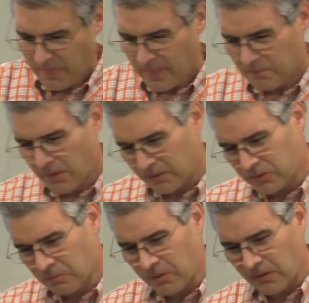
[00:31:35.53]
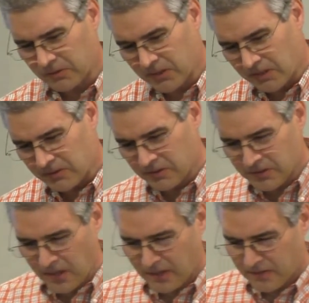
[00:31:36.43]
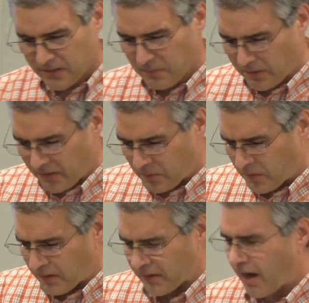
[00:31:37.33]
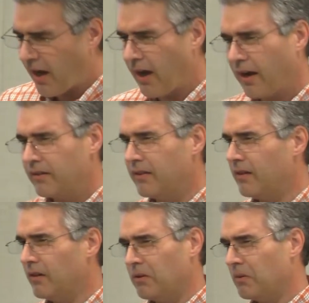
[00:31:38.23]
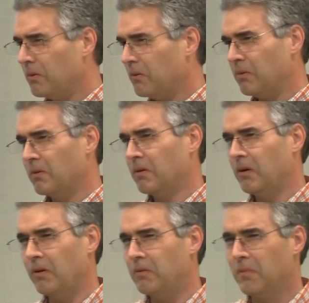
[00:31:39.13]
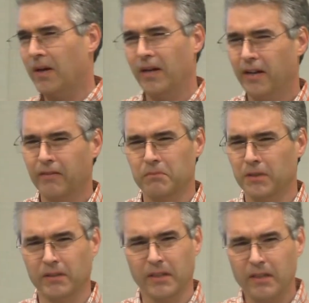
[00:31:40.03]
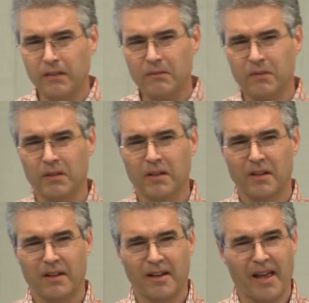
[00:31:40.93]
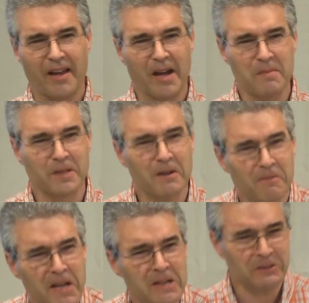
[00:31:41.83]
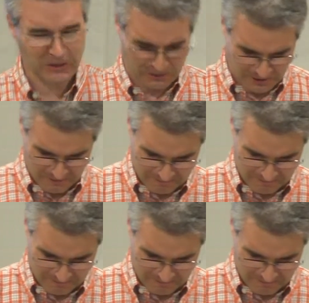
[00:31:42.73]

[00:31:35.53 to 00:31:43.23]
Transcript: The Apostle Paul says in 2 Timothy 1, I know whom I have believed, and I'm convinced